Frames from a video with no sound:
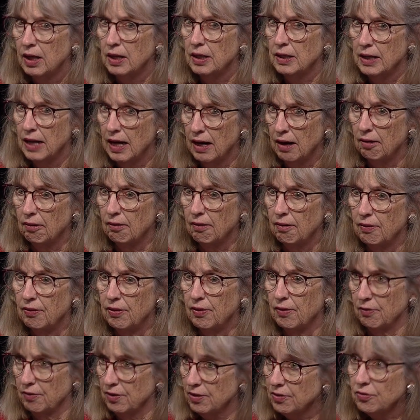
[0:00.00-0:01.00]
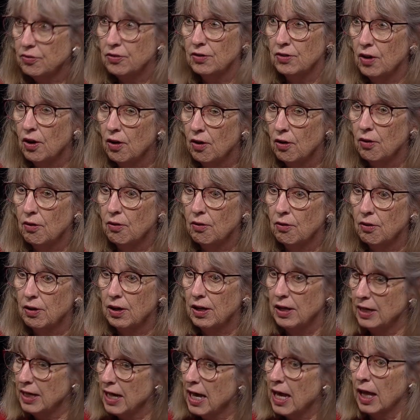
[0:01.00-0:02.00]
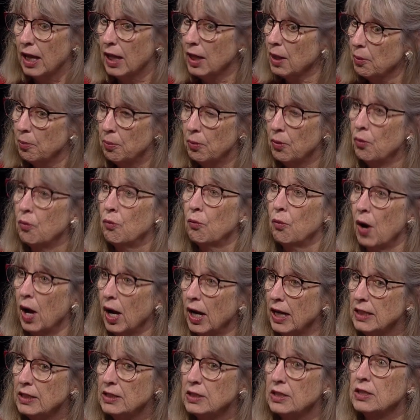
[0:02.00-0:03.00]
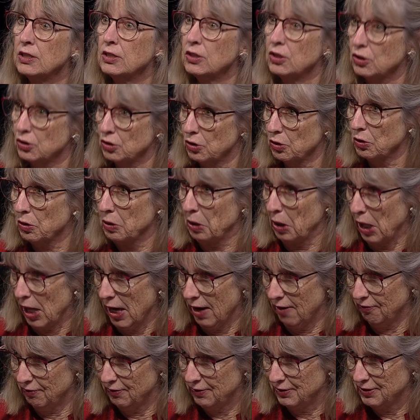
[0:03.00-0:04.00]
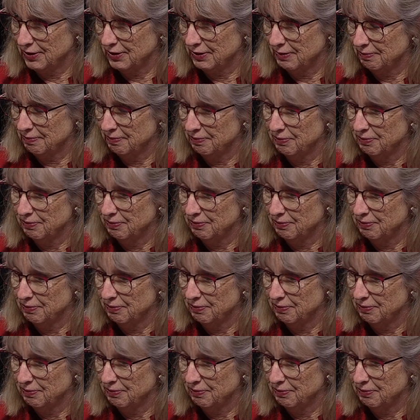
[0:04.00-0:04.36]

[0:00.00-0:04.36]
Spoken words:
Now, there is no inalienable right to turn left,